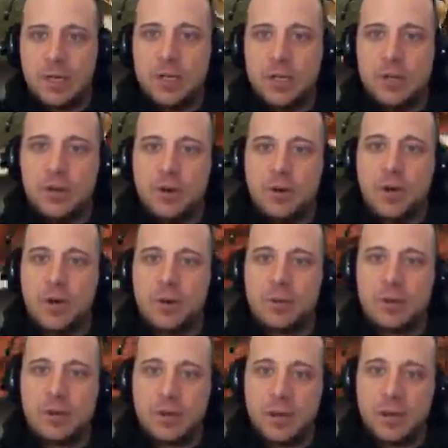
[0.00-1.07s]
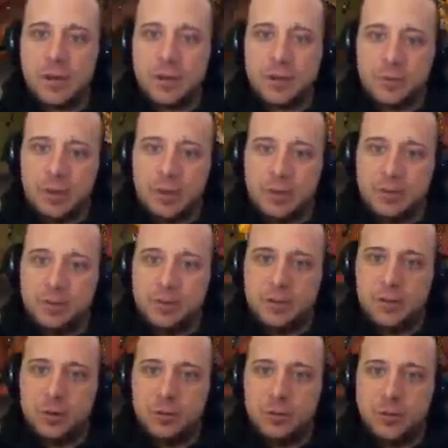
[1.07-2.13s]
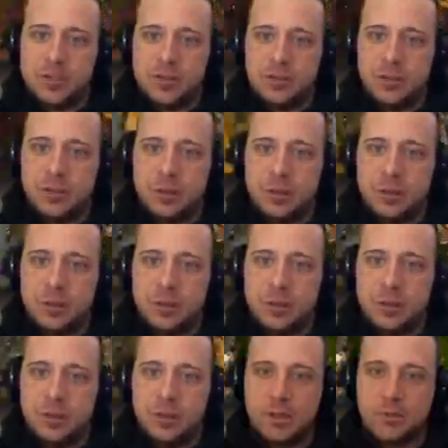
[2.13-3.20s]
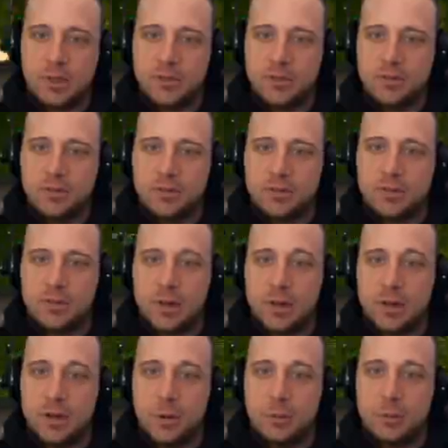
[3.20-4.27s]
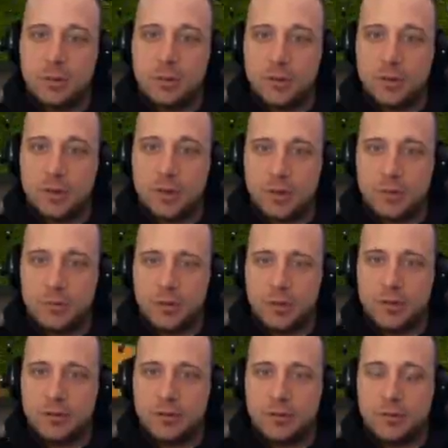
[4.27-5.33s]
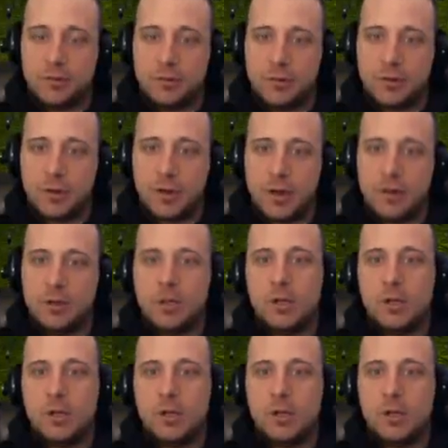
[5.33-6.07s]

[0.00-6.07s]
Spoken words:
You don't want to be looking other places. There's no reason for you to be looking other places. It's not going to help you to look other places, okay?